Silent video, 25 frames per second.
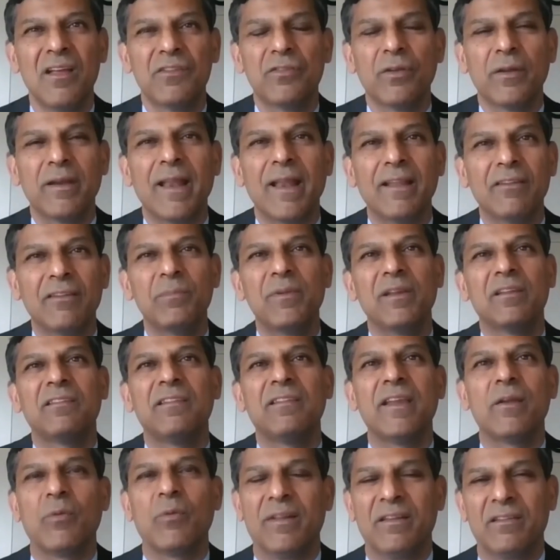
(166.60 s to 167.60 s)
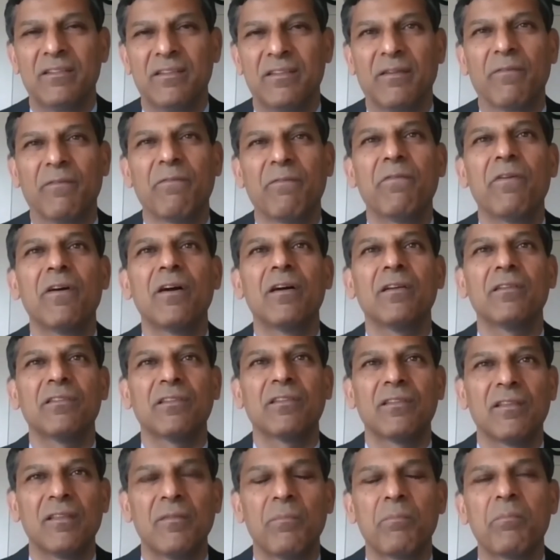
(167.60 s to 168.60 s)
So it has to be a sequencing.
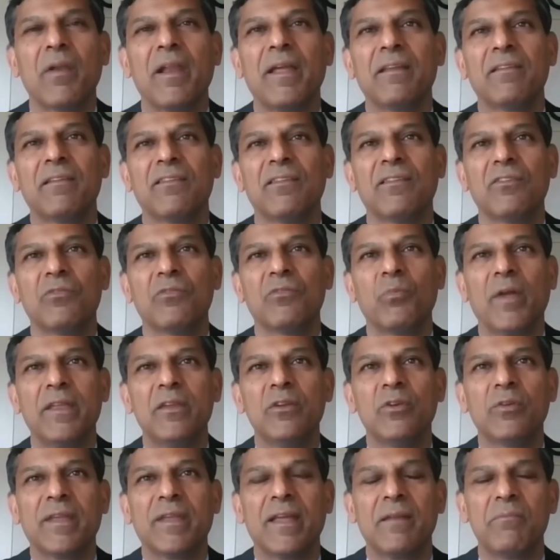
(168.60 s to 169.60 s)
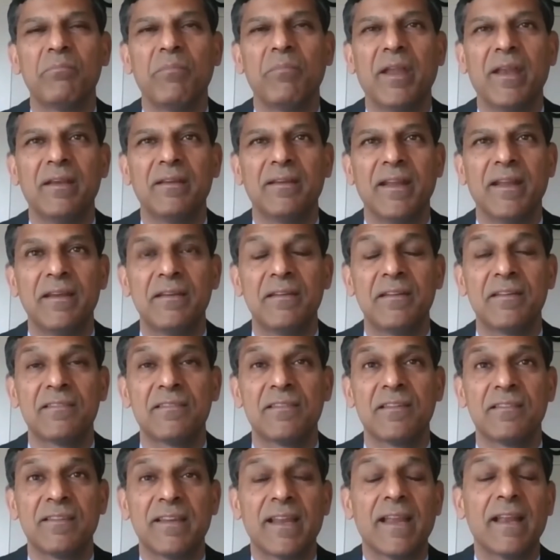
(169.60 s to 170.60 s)
First, the places where you can maintain
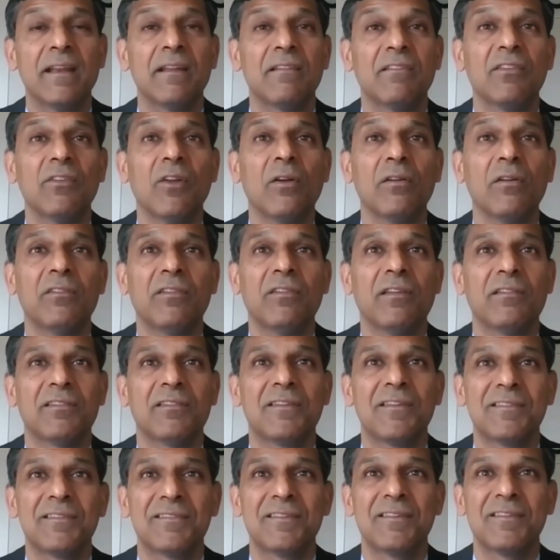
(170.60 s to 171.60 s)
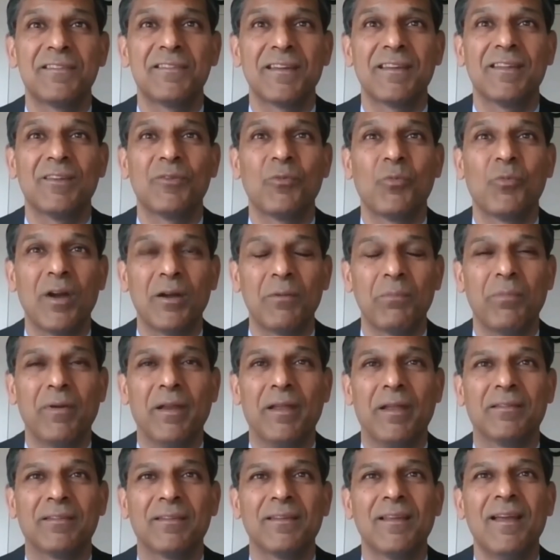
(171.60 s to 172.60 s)
distancing, and it's not just distancing in the
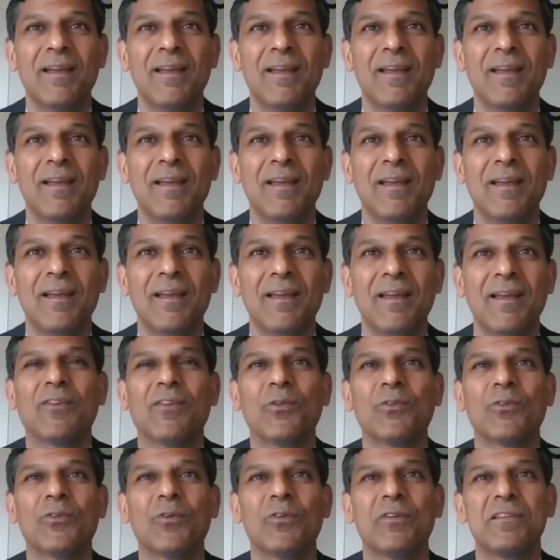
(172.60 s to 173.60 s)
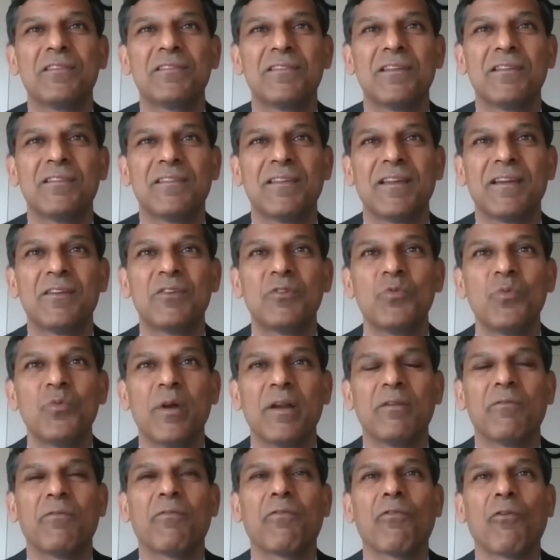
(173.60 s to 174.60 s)
workplace, it's also distancing to
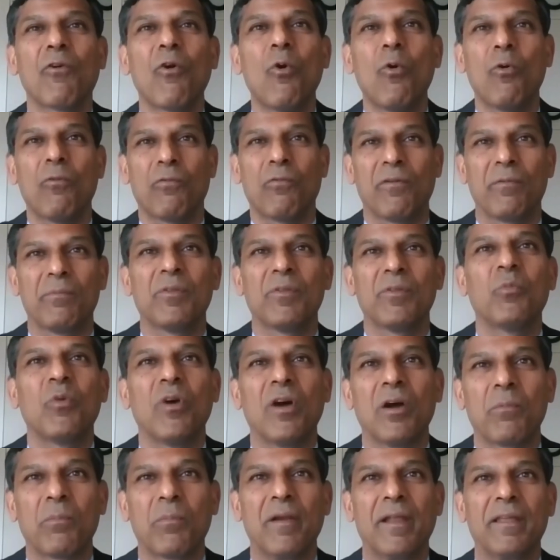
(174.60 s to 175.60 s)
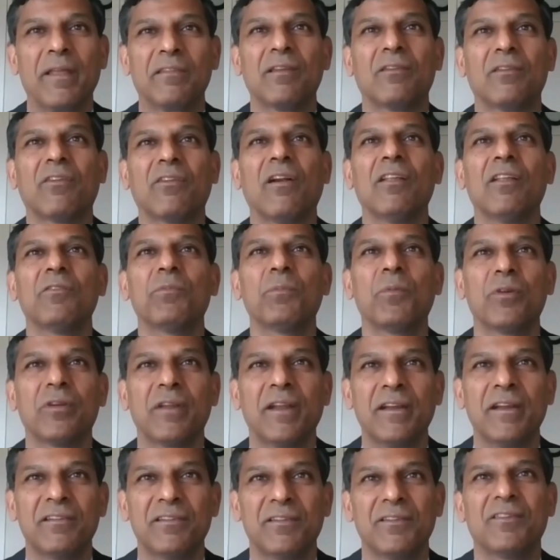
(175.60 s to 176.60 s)
and fro from the workplace, the
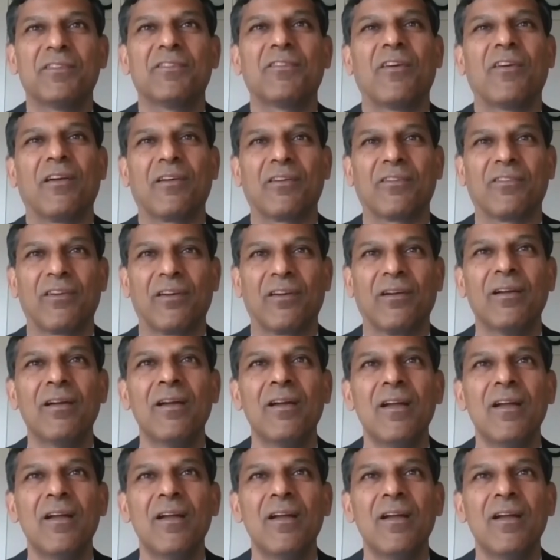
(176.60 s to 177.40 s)
transportation structure.